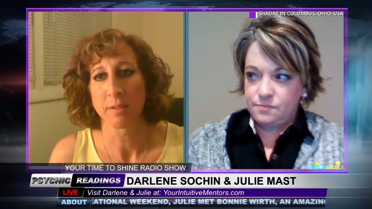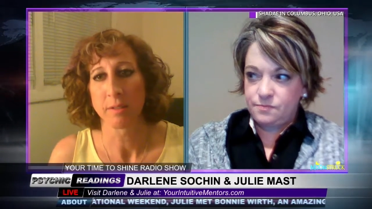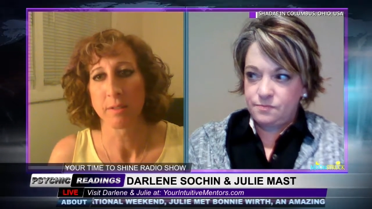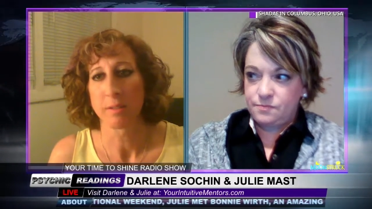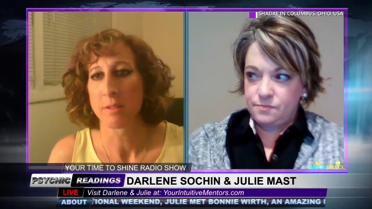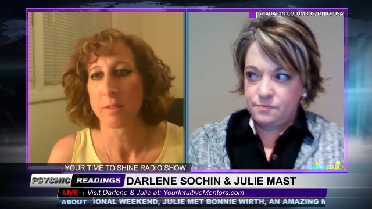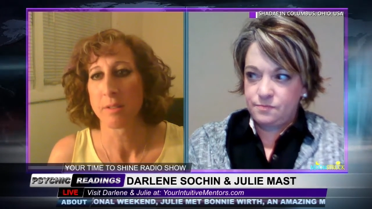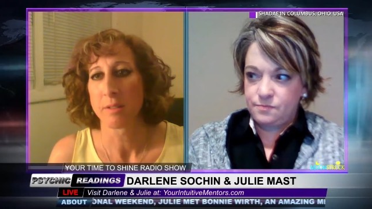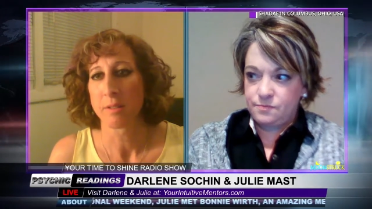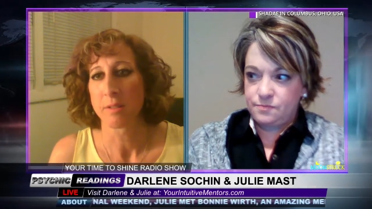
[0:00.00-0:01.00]

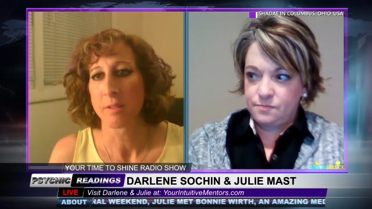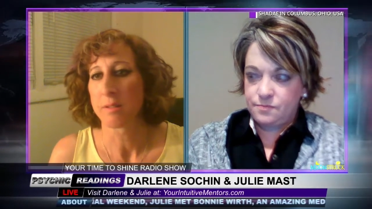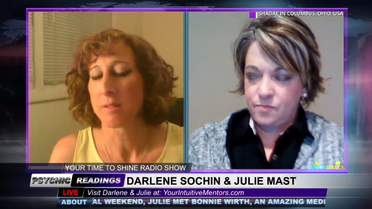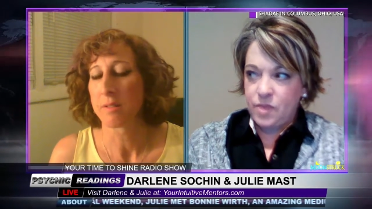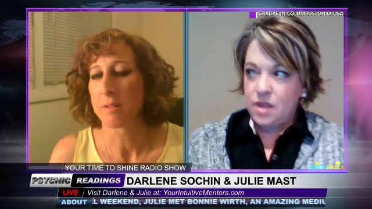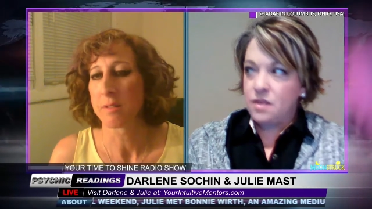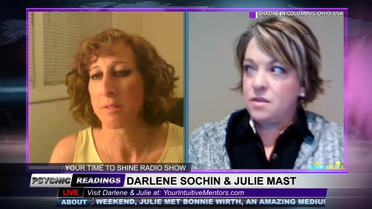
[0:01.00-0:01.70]
(no one is talking)